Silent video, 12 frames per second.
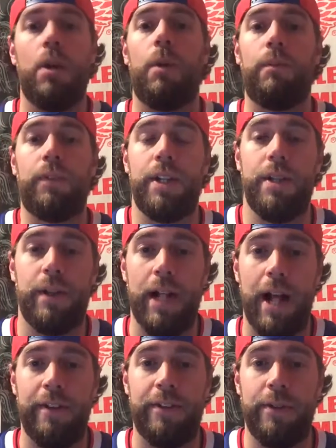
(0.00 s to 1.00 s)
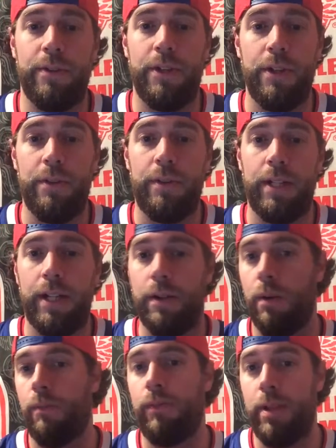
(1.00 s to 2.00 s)
Hopefully you guys do too, and then
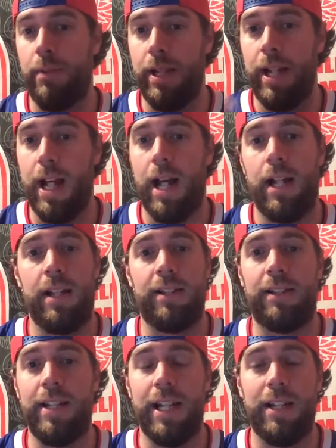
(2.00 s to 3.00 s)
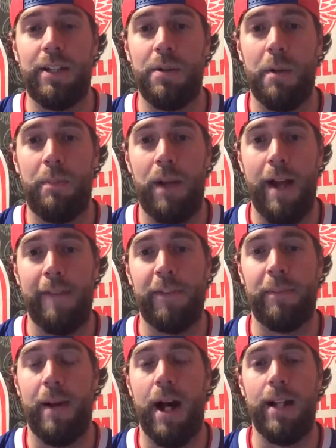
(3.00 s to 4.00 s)
hopefully we can sneak into a playoff
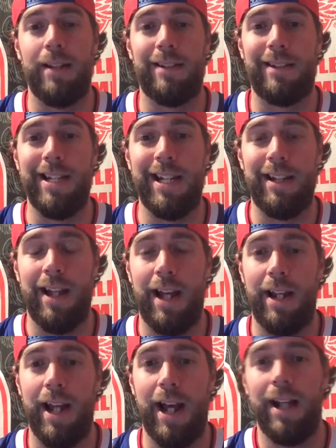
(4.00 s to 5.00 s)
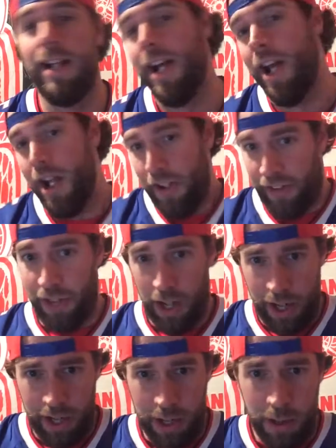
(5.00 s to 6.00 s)
spot and
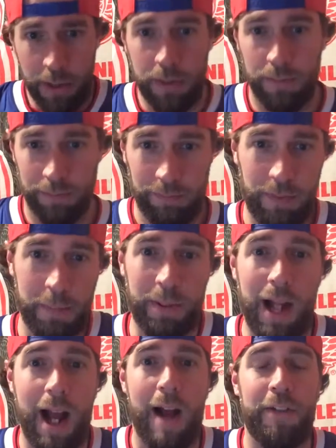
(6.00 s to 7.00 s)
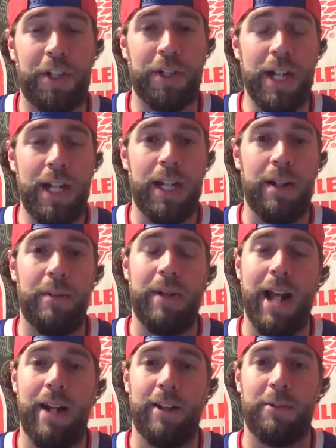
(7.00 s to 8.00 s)
start a new playoff streak. And we
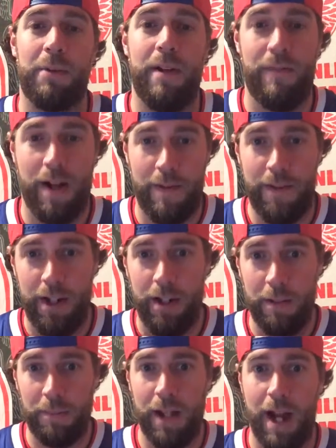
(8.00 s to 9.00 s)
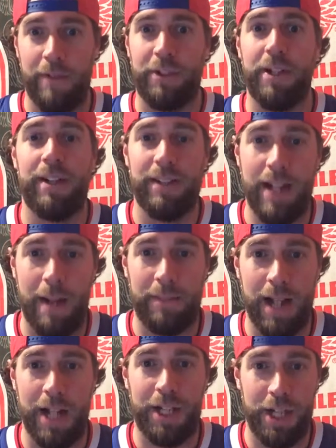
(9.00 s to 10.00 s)
had our 25-year playoff streak snapped
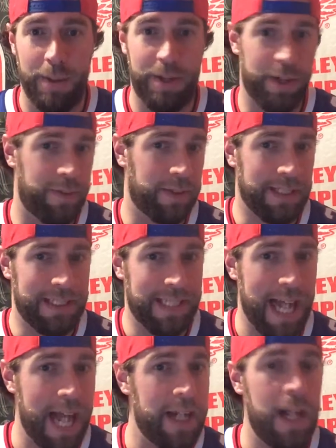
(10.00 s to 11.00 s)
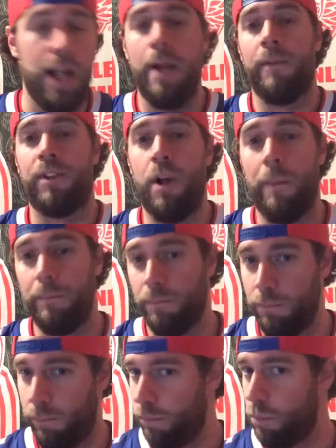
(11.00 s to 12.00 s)
last year, which was really sad. So
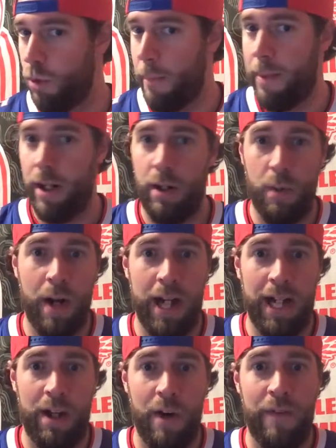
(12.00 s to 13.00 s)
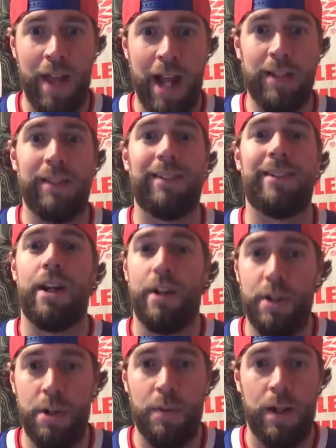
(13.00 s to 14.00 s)
what better way to get over that than to start a
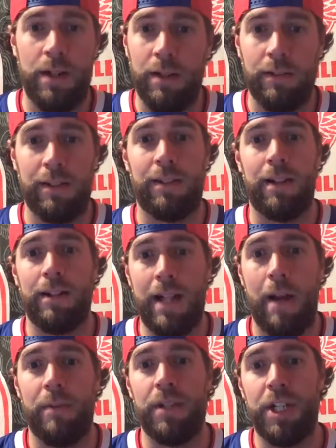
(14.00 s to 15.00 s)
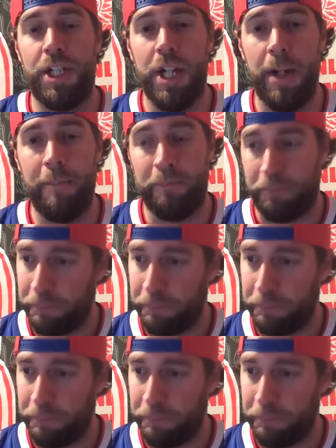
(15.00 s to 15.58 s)
new one? Let's start that with this year.